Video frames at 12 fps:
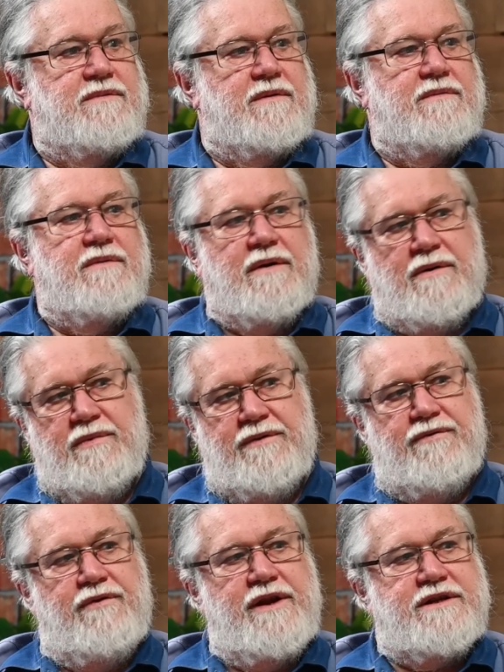Well, we
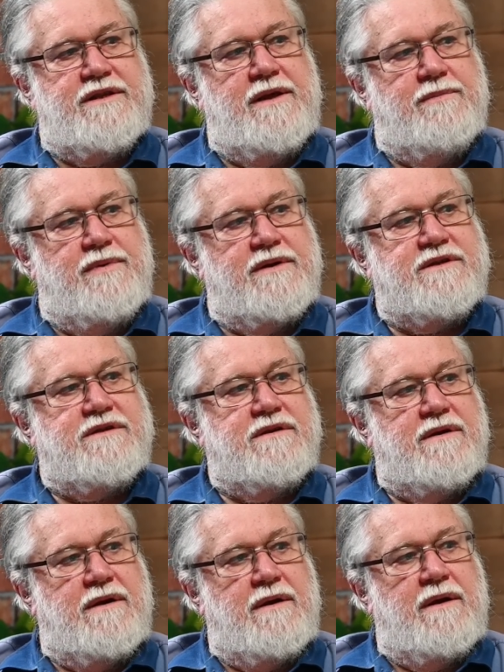reached the abyss.
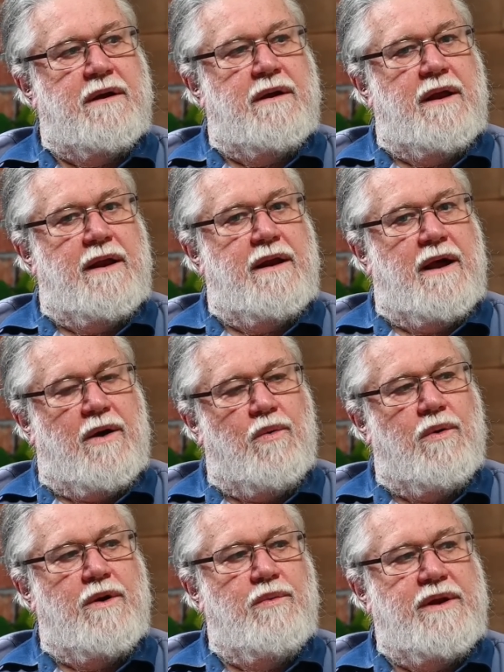And now
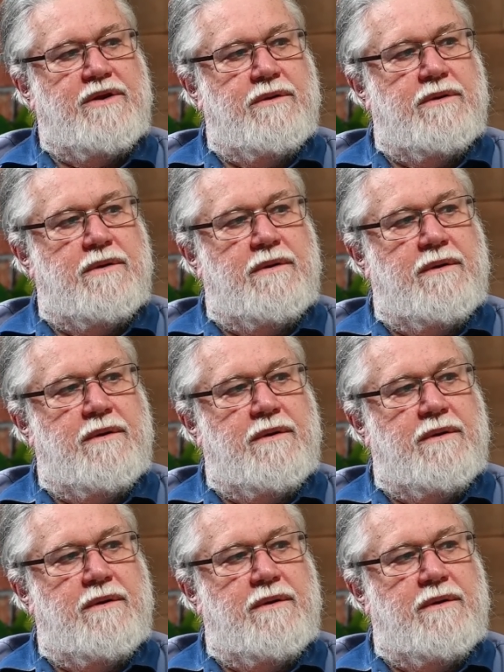what do we do?